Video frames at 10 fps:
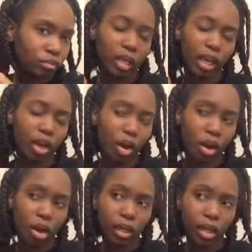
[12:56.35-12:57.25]
They
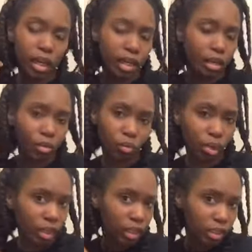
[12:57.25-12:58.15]
are king and
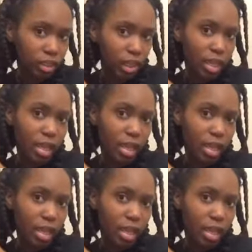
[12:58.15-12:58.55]
queens,